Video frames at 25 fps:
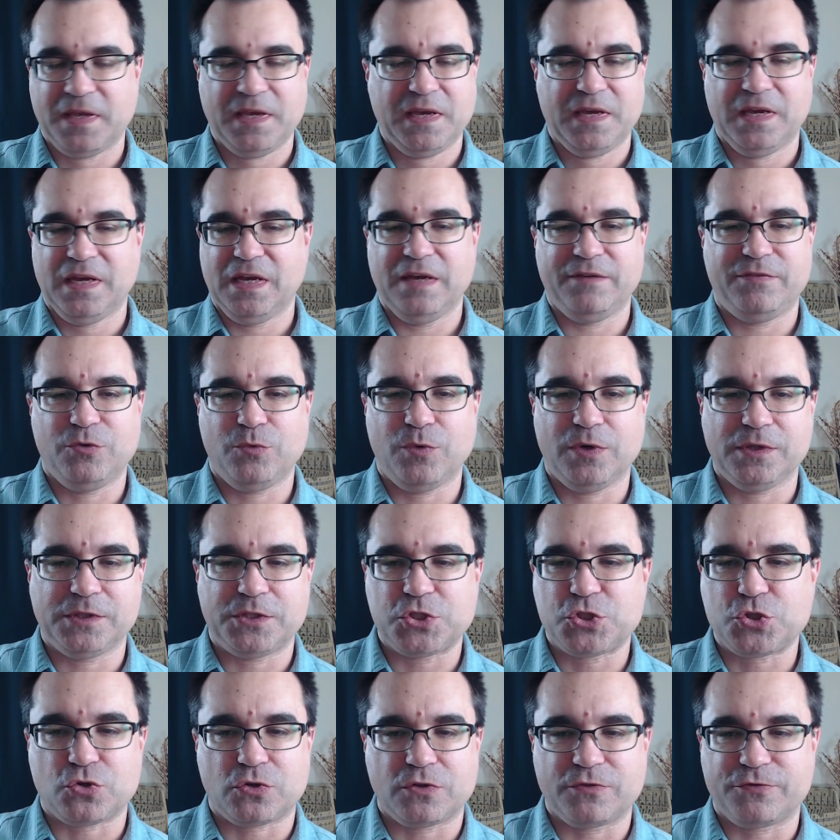If you want the
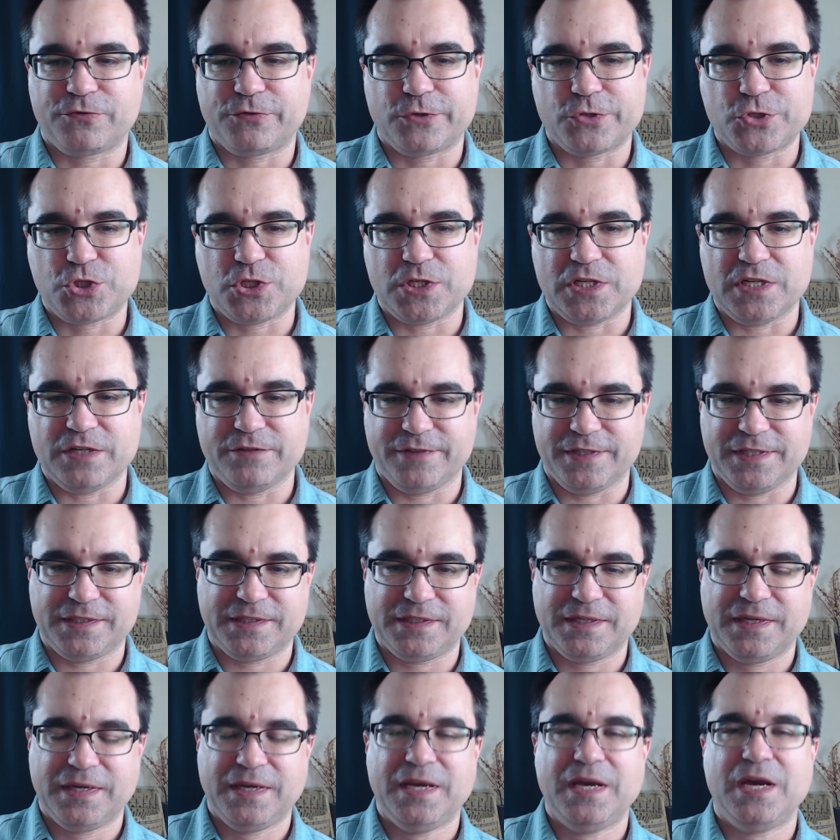short version of it,
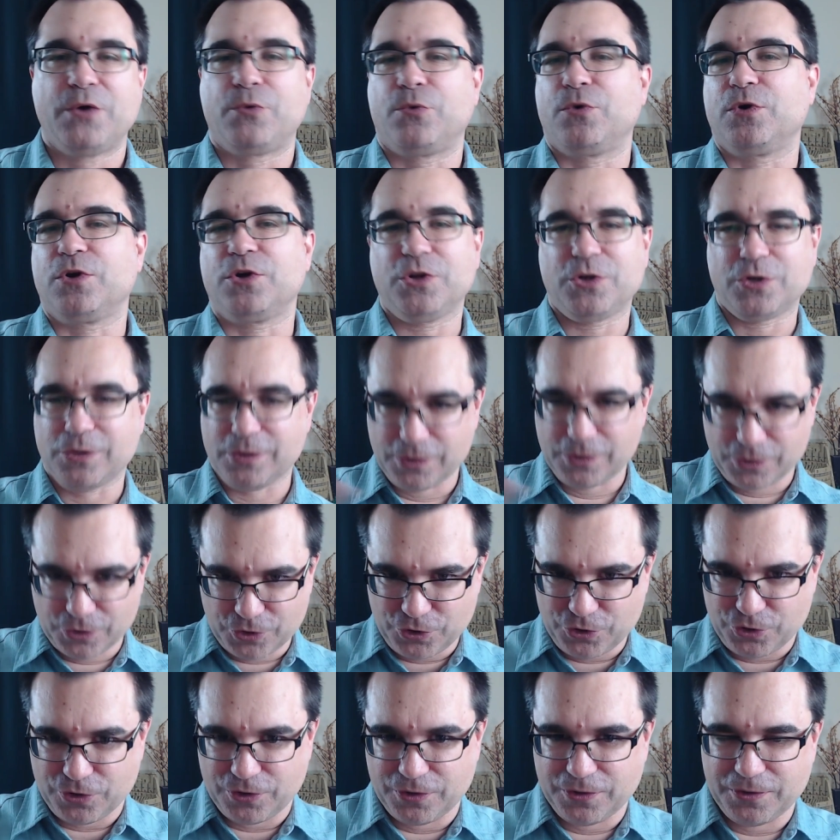we're going to
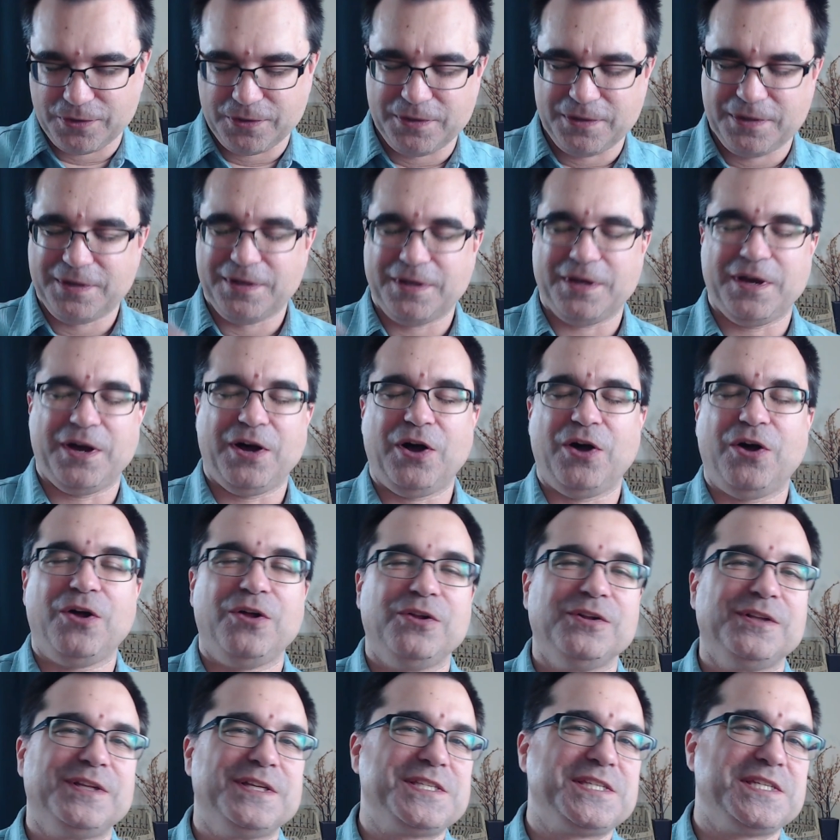learn all
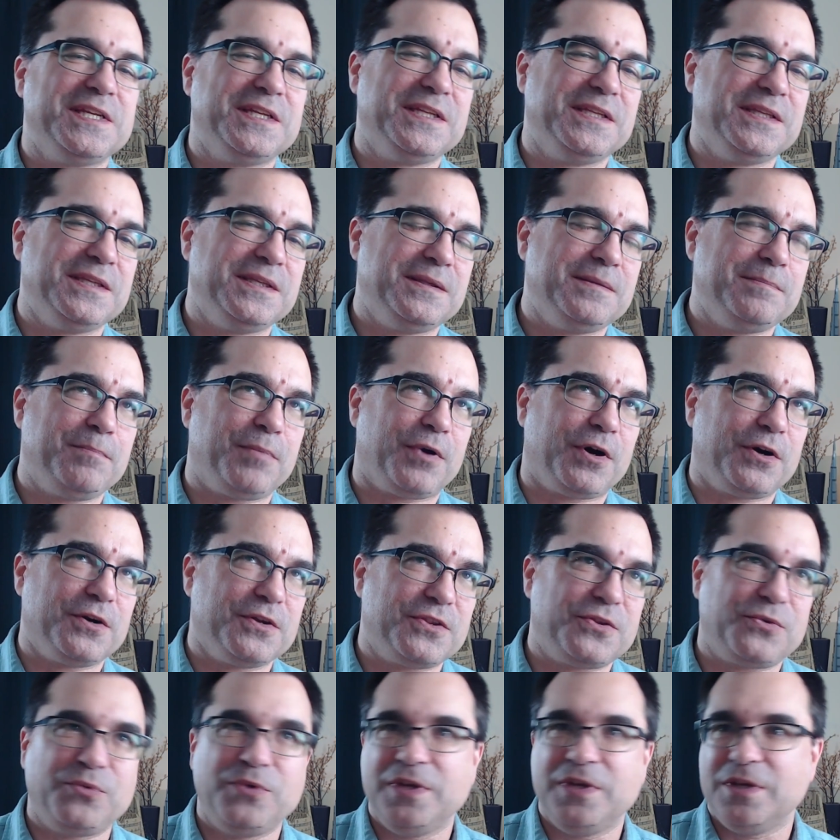that's in part
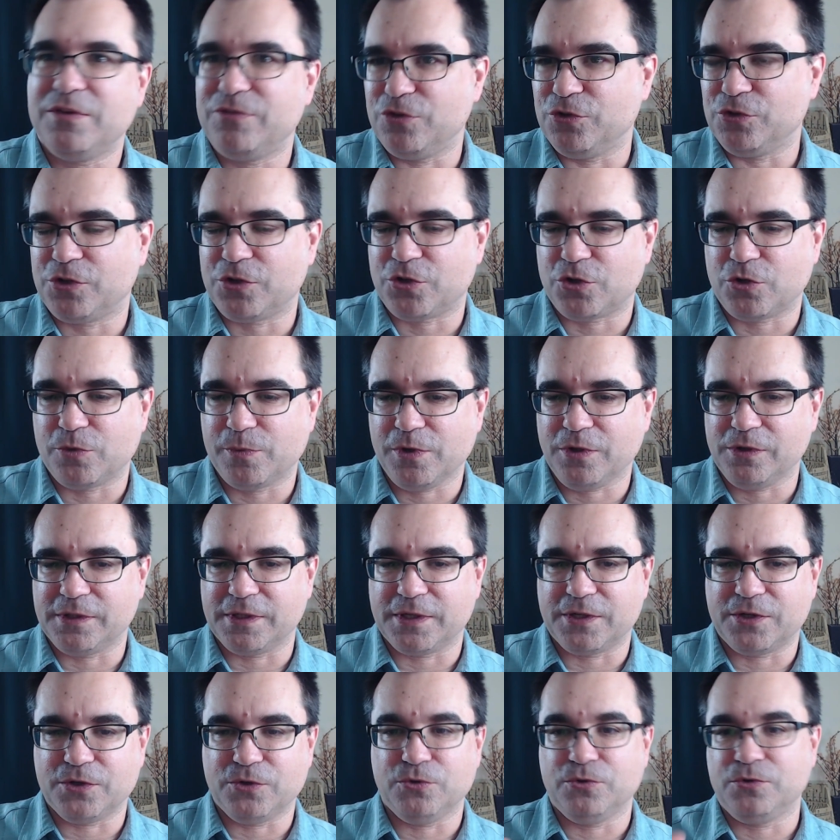3 of the Ontario Building
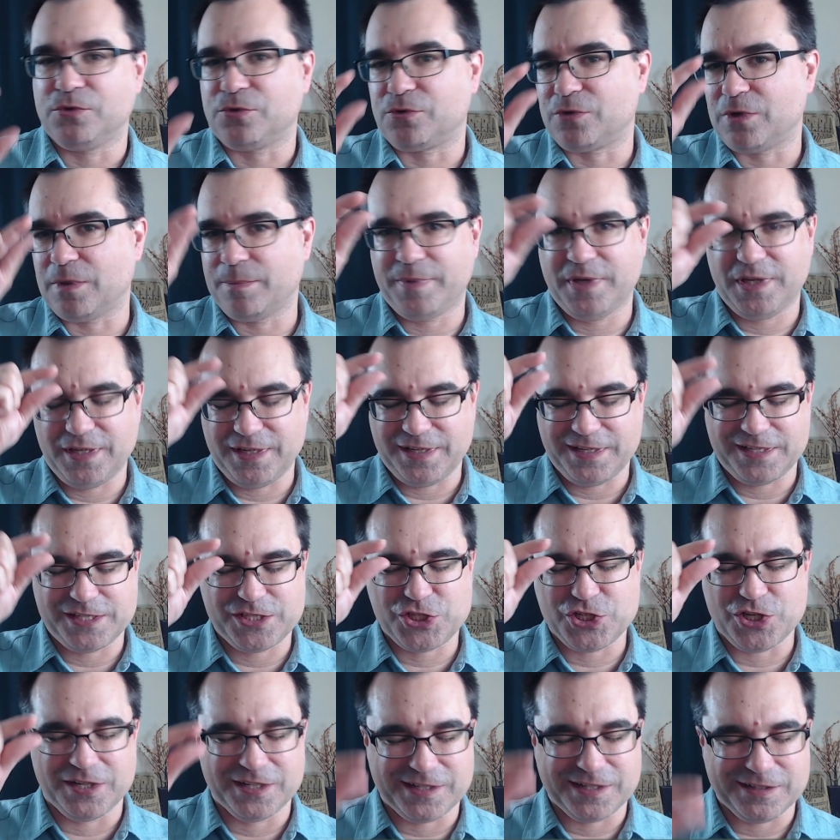Code, or a big
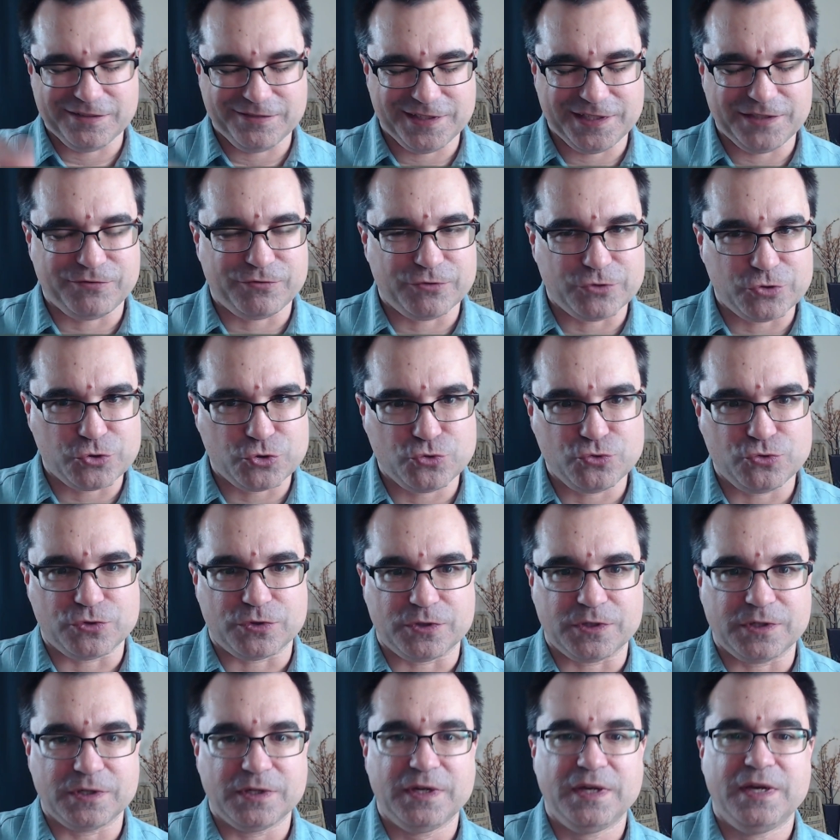chunk of it for
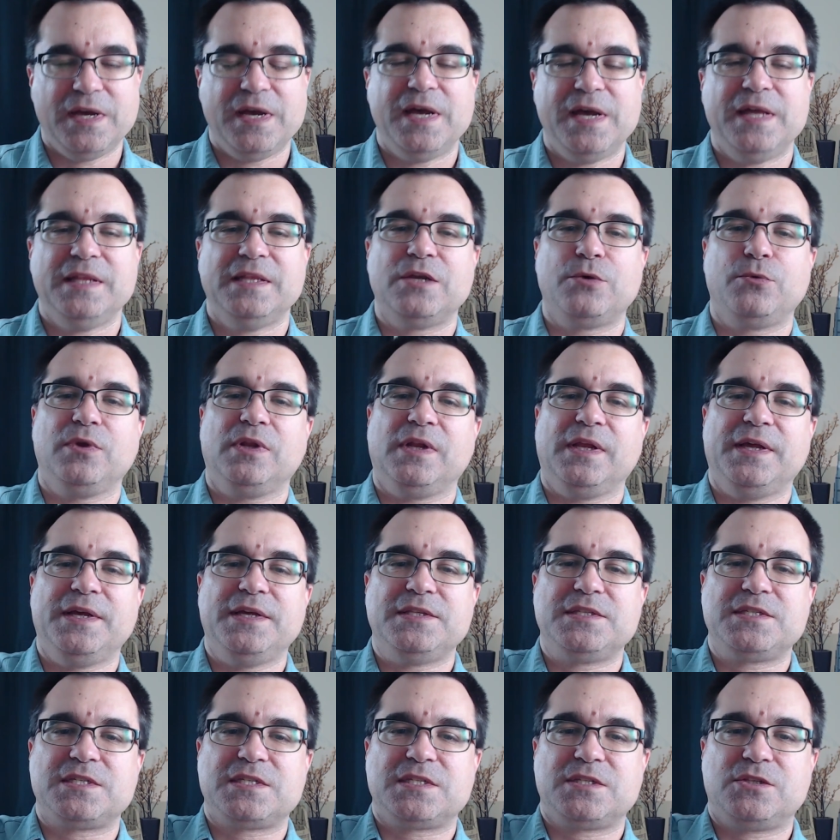sure, that
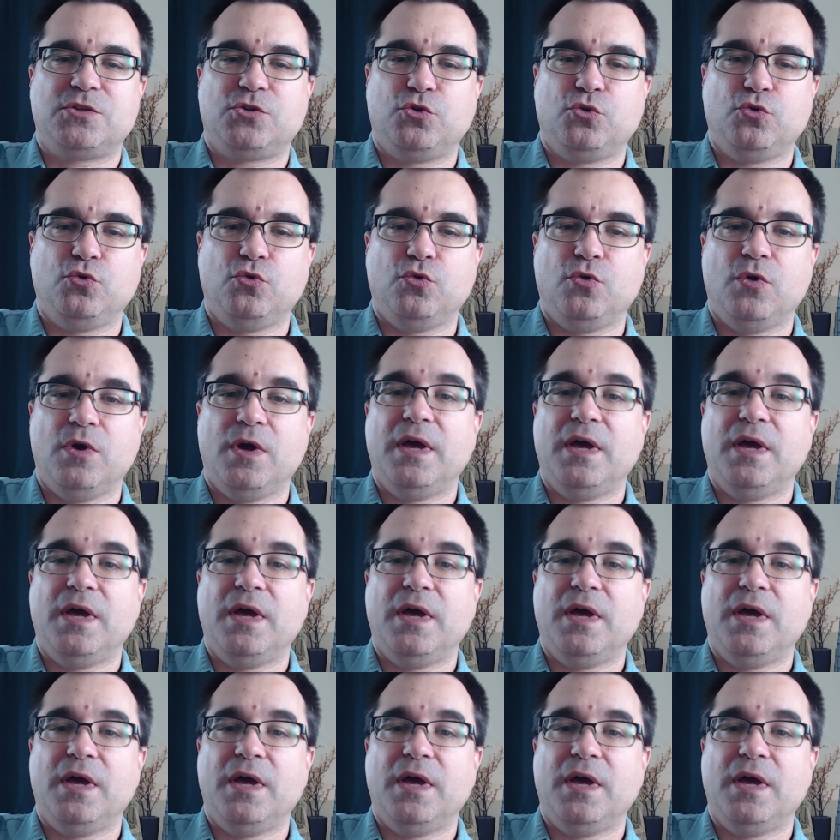relates to